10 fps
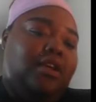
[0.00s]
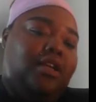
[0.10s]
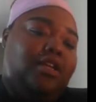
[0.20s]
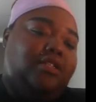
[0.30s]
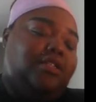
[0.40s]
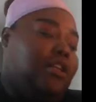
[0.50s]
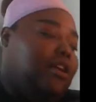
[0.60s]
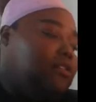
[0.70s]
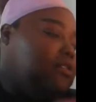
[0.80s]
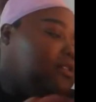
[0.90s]
Because, you
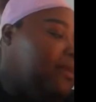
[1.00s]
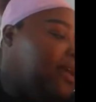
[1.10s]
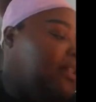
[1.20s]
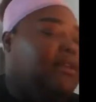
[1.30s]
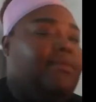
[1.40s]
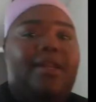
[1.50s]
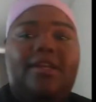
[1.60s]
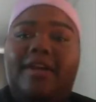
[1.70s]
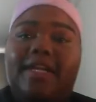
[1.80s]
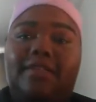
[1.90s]
know, you make a little bit
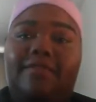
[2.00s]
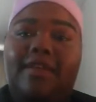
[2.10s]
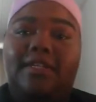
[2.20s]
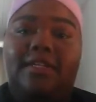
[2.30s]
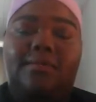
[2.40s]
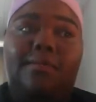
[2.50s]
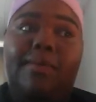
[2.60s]
of crazy faces,